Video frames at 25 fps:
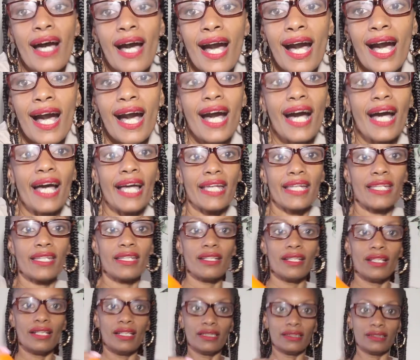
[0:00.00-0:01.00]
I
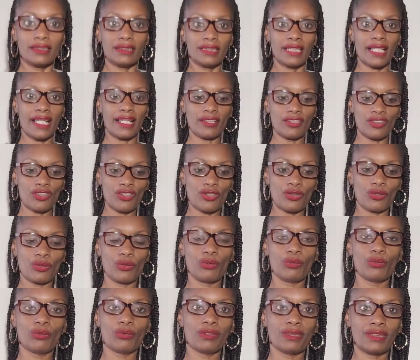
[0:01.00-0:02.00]
tend
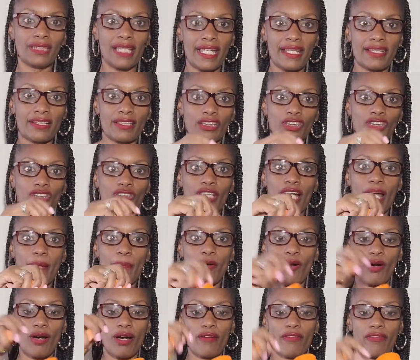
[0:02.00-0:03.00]
to take the strap
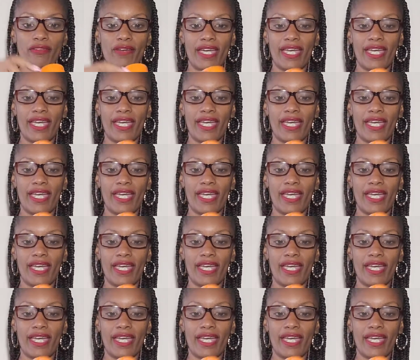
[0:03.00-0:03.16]
off